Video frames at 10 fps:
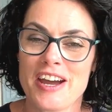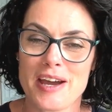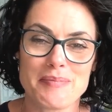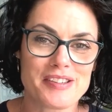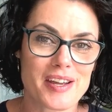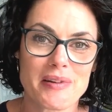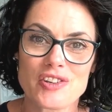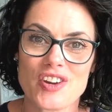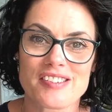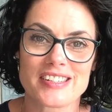I'd be so
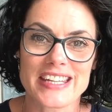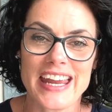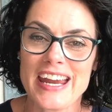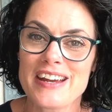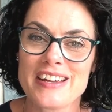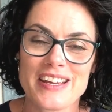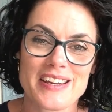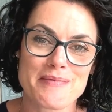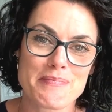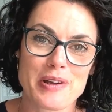interested to hear.
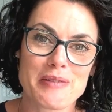Put